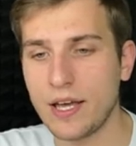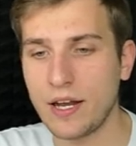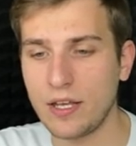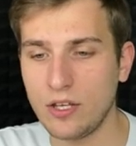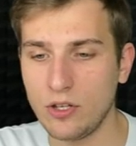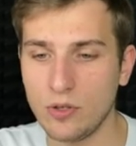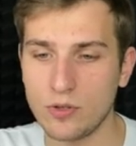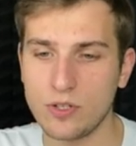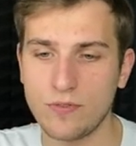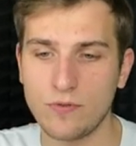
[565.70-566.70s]
I
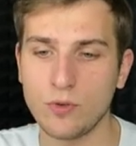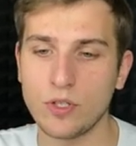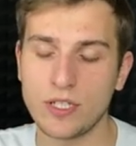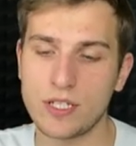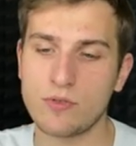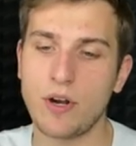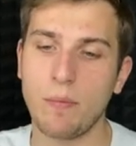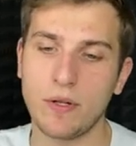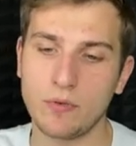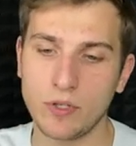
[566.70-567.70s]
used for
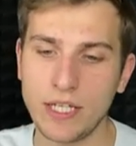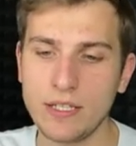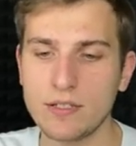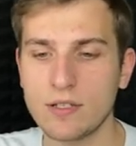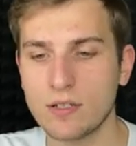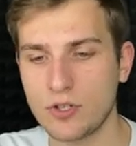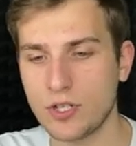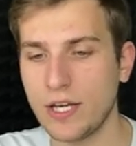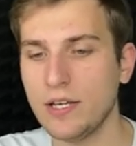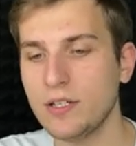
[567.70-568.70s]
scraping reads,
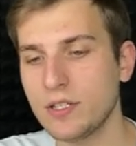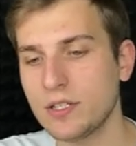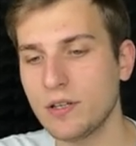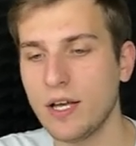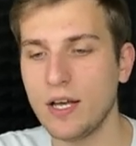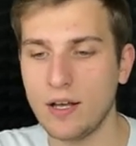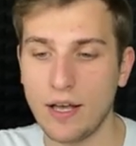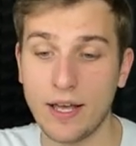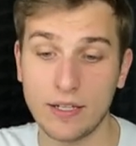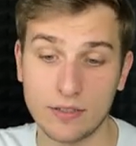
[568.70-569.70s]
shares,
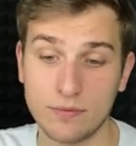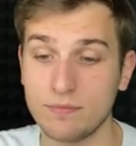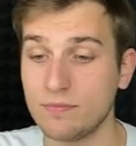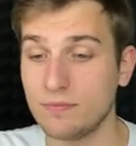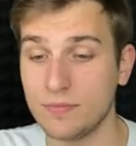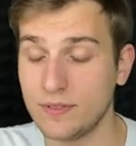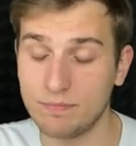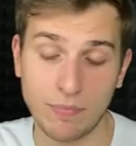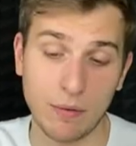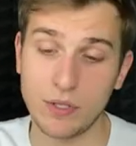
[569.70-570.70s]
and
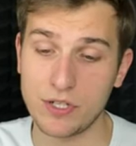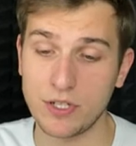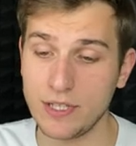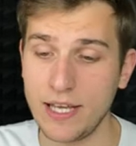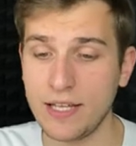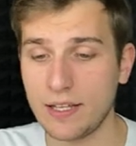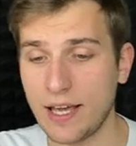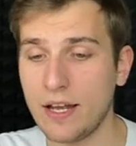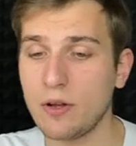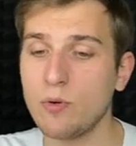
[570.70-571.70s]
publishing date,
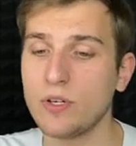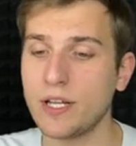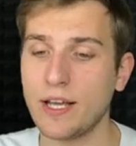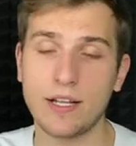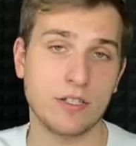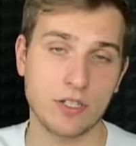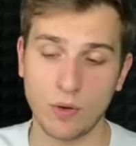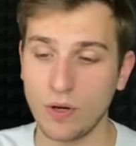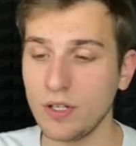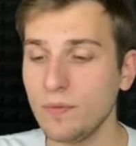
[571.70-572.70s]
category, and
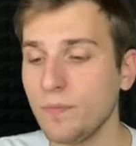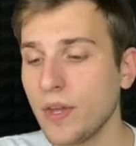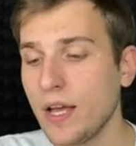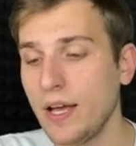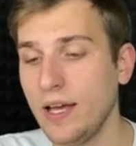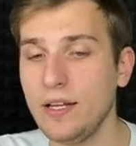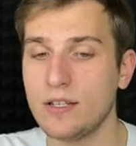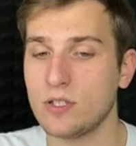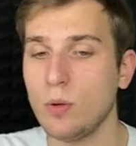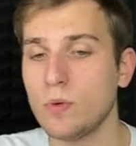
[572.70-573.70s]
so on. And
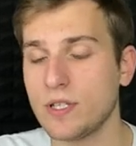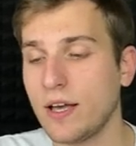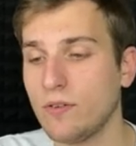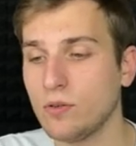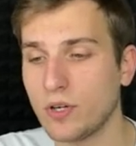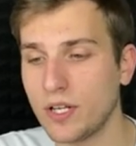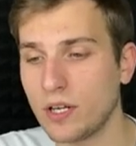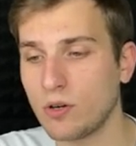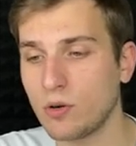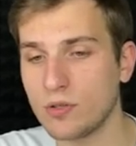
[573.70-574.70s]
as always, I have already
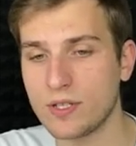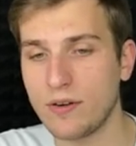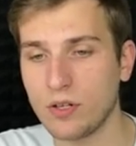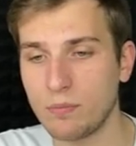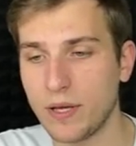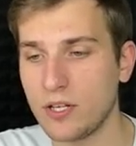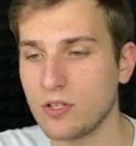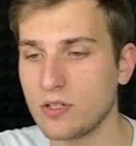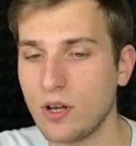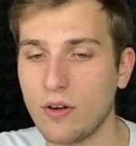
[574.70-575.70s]
crawled several
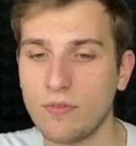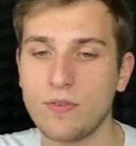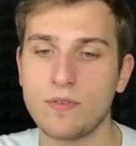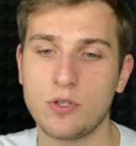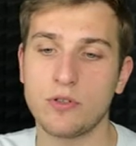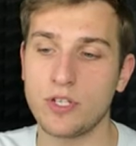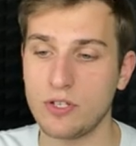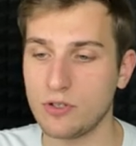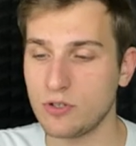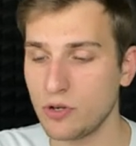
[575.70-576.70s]
pages of Search
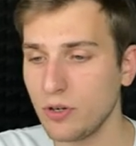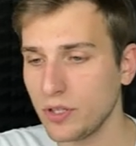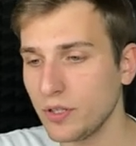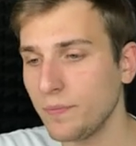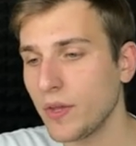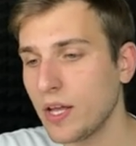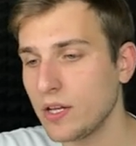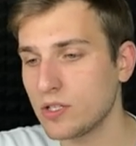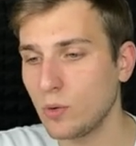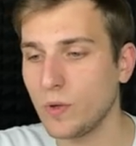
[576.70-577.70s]
Engine Journal,
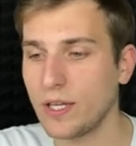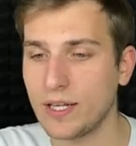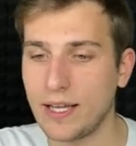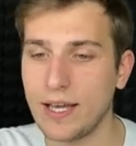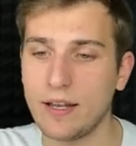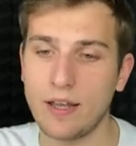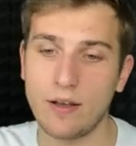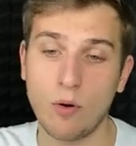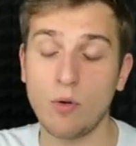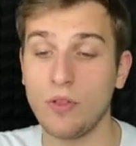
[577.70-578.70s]
so we can get
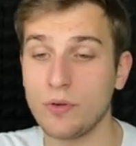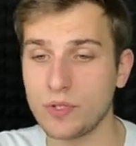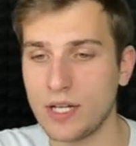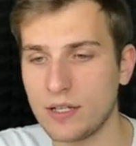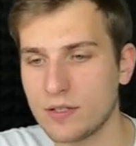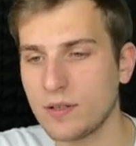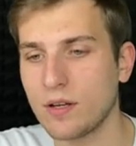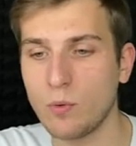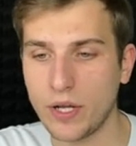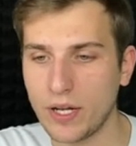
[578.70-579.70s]
all the results
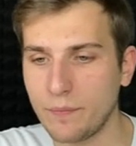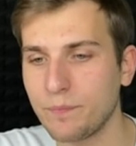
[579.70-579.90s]
quickly.